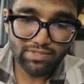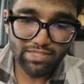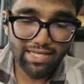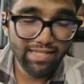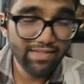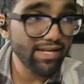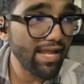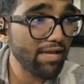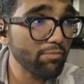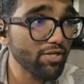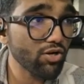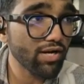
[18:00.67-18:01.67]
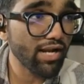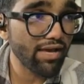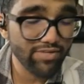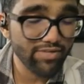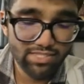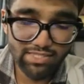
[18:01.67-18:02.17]
and the diameter on
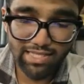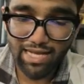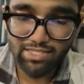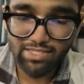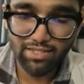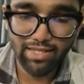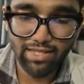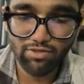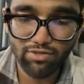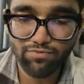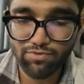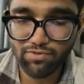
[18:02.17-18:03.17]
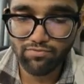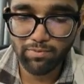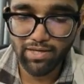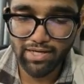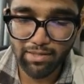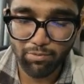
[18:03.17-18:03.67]
average is larger than that of
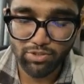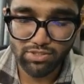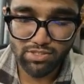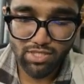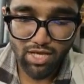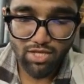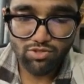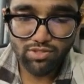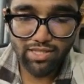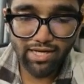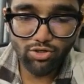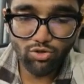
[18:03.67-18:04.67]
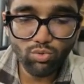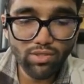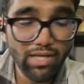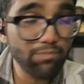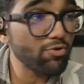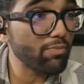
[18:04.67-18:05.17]
fibrillary deposits. So there are two
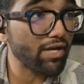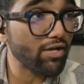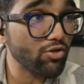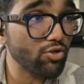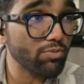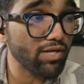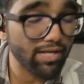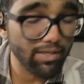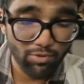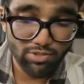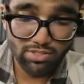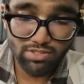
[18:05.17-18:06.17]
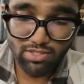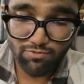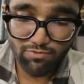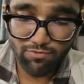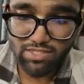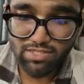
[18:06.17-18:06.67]
types of microtubular deposits. The
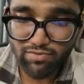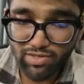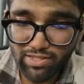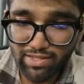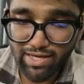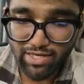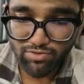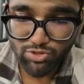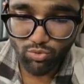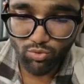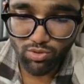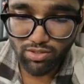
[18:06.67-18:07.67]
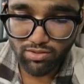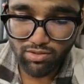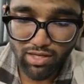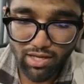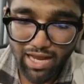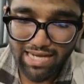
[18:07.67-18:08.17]
first one that I showed
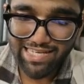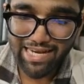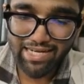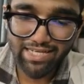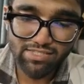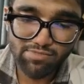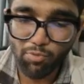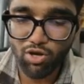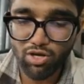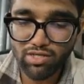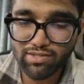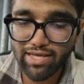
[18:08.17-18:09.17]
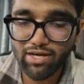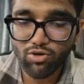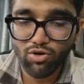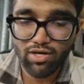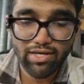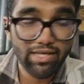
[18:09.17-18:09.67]
are slightly smaller. They are
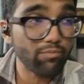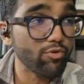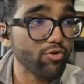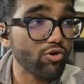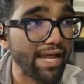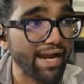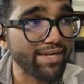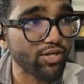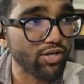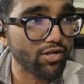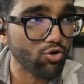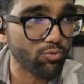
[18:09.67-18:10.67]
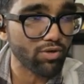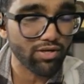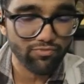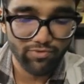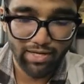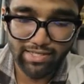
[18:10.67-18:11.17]
called immunotactoid
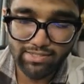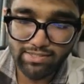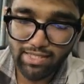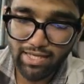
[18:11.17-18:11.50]
glomerulonephritis.